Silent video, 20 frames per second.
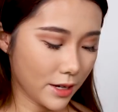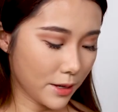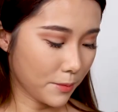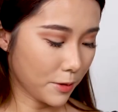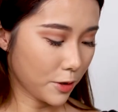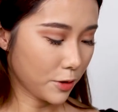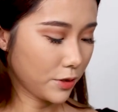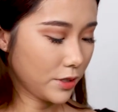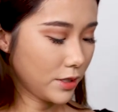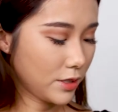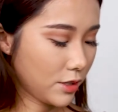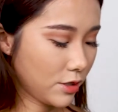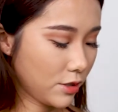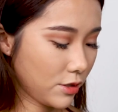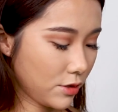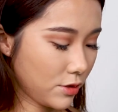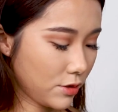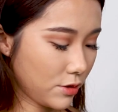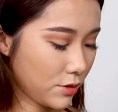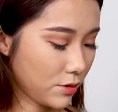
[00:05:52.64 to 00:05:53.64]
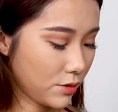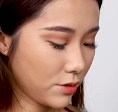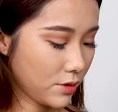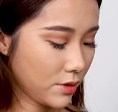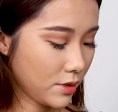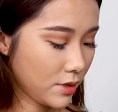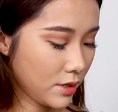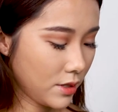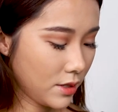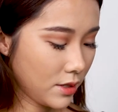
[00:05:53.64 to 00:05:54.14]
I'm going to
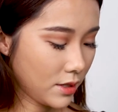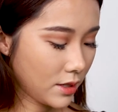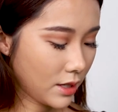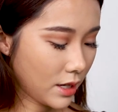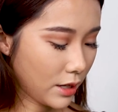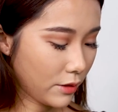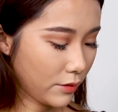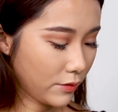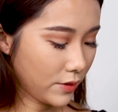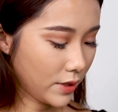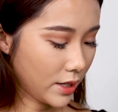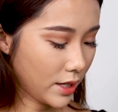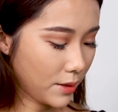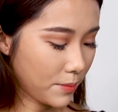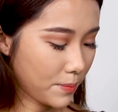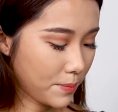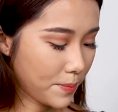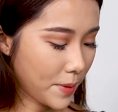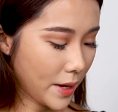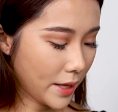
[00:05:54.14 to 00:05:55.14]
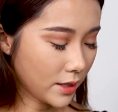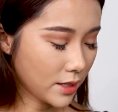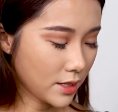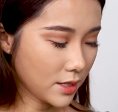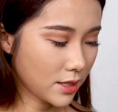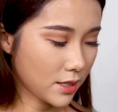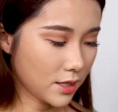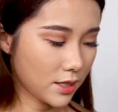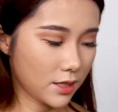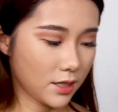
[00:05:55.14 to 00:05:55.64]
kind of like
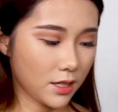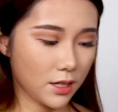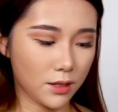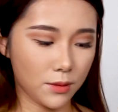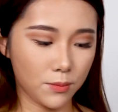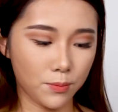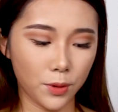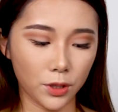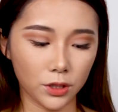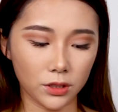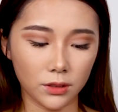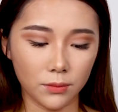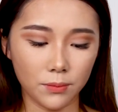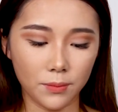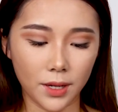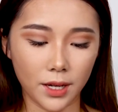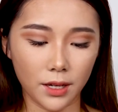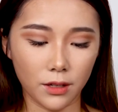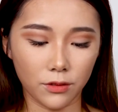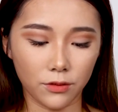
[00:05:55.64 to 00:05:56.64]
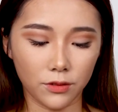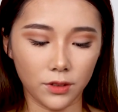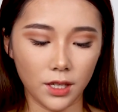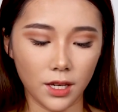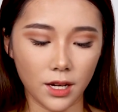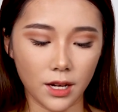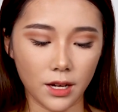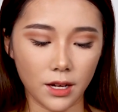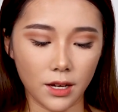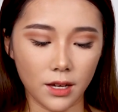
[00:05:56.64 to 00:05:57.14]
balance the bottom part of
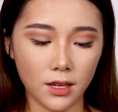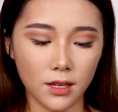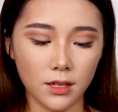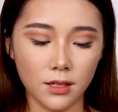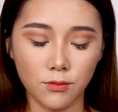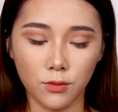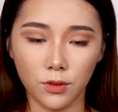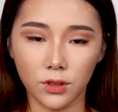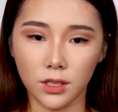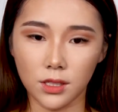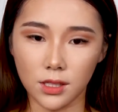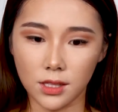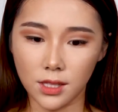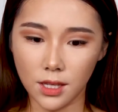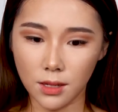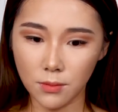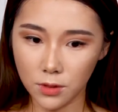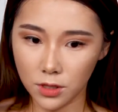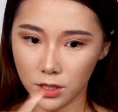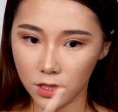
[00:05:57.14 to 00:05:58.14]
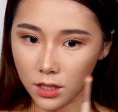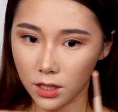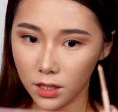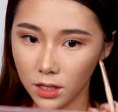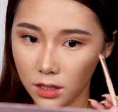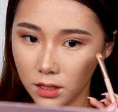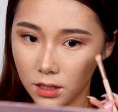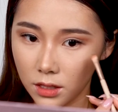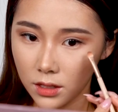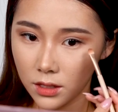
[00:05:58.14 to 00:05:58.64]
the eye with the same
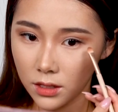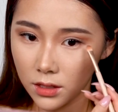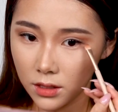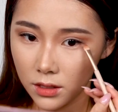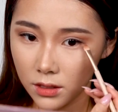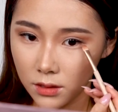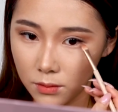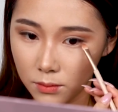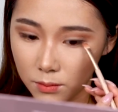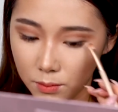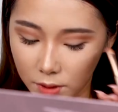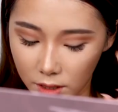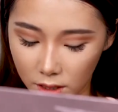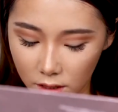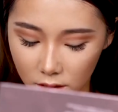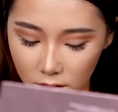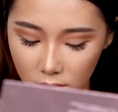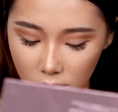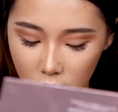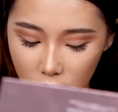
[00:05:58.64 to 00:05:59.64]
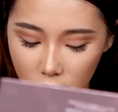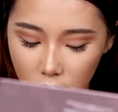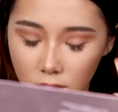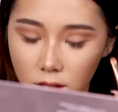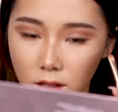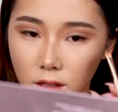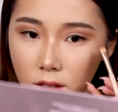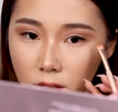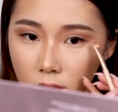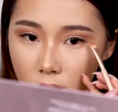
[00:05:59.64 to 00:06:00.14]
shade, but
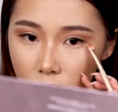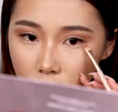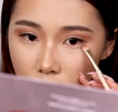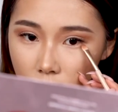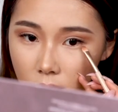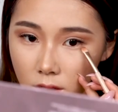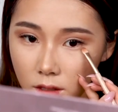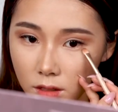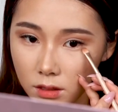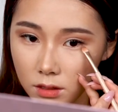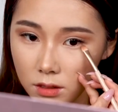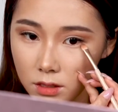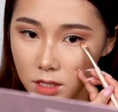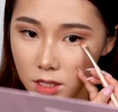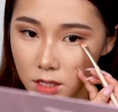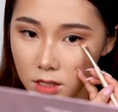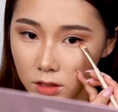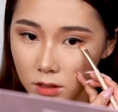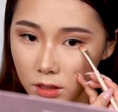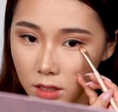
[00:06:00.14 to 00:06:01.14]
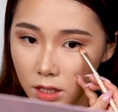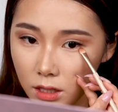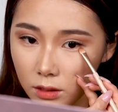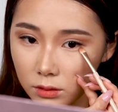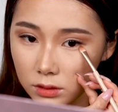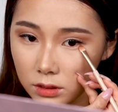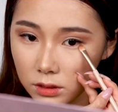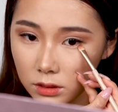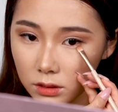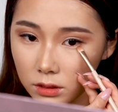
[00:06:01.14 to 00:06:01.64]
just on the
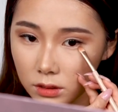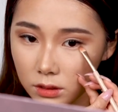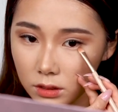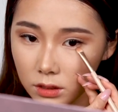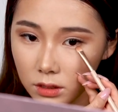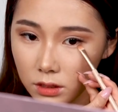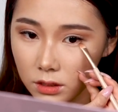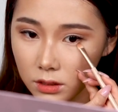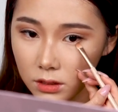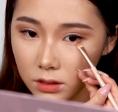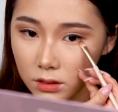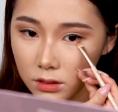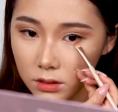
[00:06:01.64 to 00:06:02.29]
outer third.